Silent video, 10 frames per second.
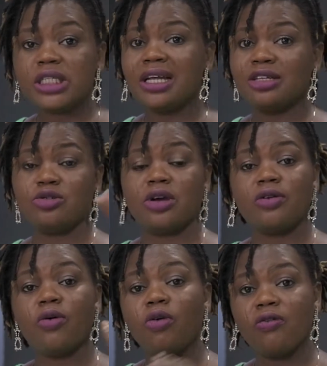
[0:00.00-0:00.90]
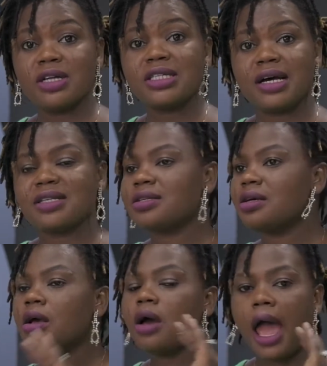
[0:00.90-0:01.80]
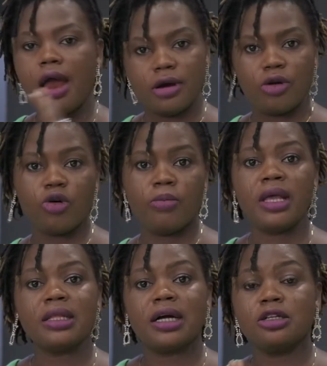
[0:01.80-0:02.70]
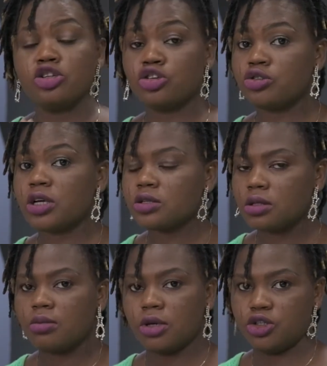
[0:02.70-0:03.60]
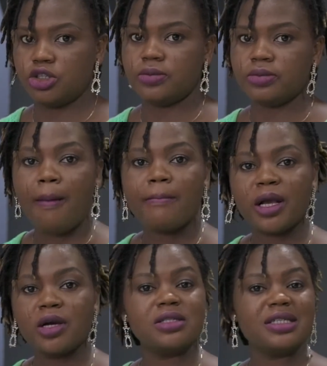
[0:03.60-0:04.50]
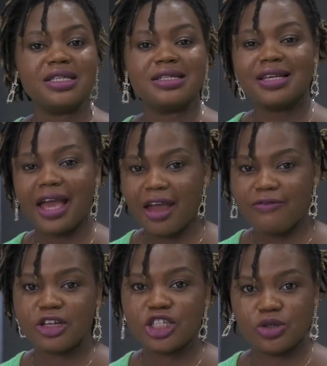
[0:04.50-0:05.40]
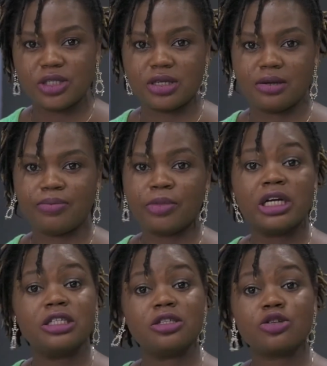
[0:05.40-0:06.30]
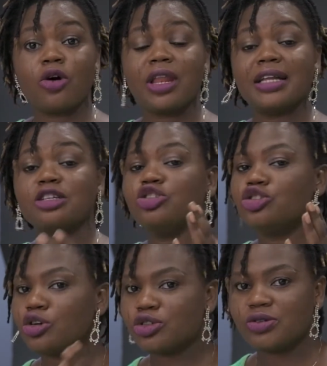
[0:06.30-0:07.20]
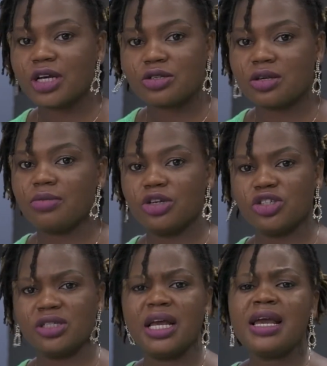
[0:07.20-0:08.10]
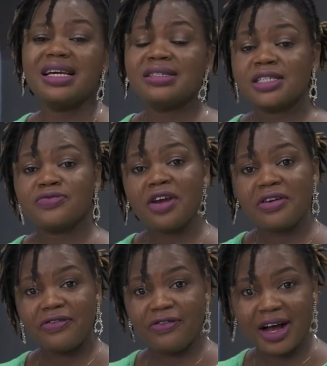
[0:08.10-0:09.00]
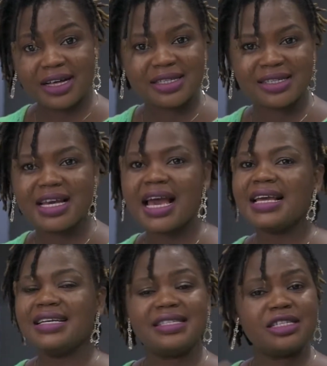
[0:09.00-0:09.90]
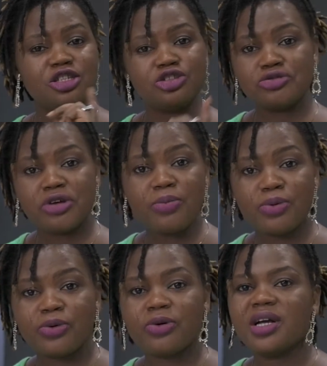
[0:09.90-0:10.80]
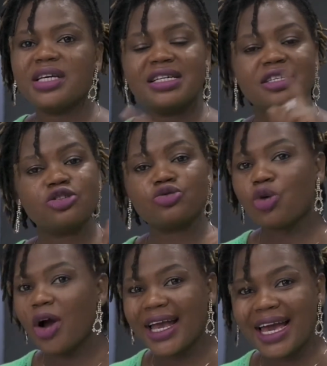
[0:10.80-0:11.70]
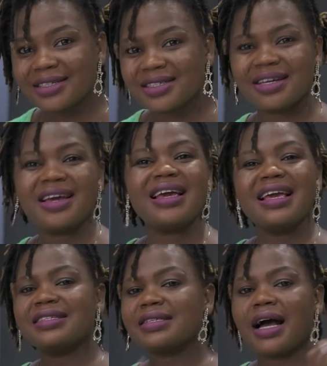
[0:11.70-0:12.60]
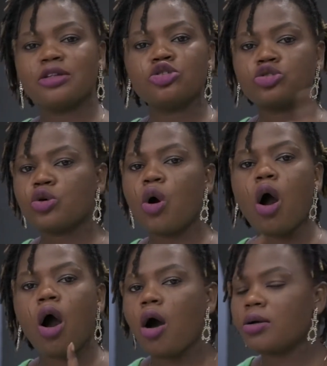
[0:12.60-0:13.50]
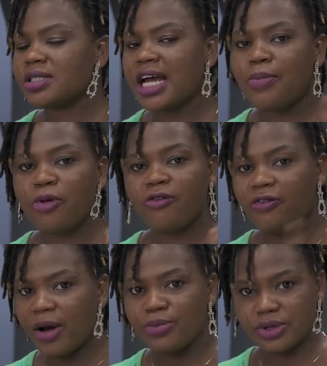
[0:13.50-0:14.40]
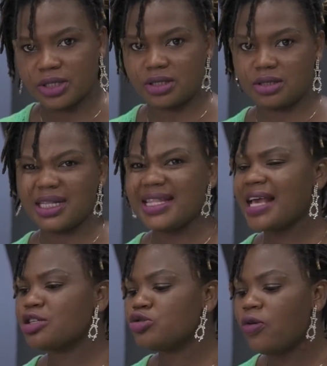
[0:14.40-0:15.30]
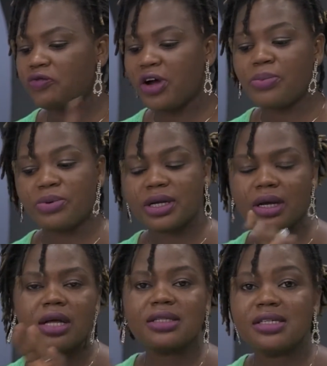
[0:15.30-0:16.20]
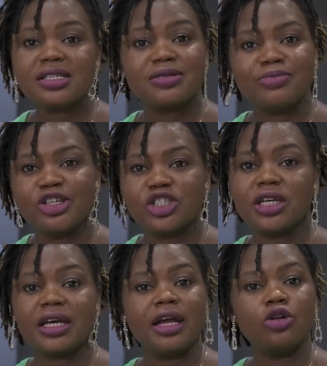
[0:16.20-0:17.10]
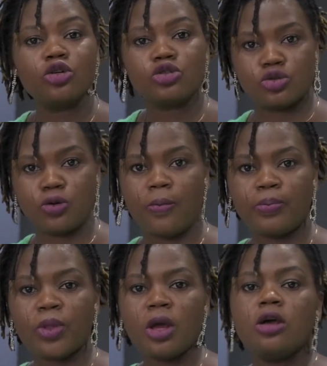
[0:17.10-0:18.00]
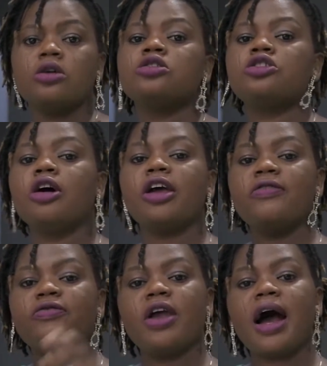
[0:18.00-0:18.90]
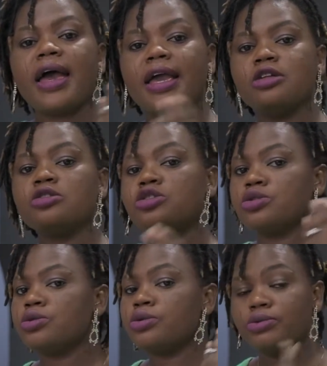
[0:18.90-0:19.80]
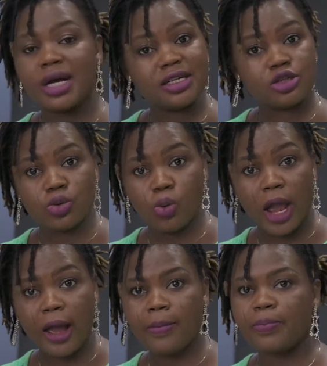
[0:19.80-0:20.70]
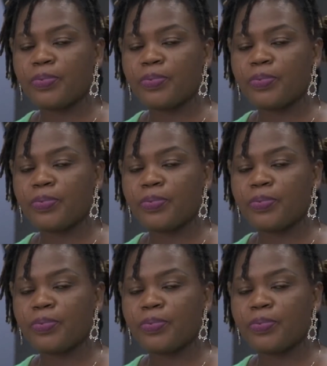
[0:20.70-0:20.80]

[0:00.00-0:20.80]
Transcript: that you can overtask, I recommend an industrial sewing machine because it is heavy duty. It is called an industrial sewing machine. It is very fast, it is durable, it is rugged, it can sew all type of fabrics. There is no fabric this machine cannot sew. So if you are into ready to wear,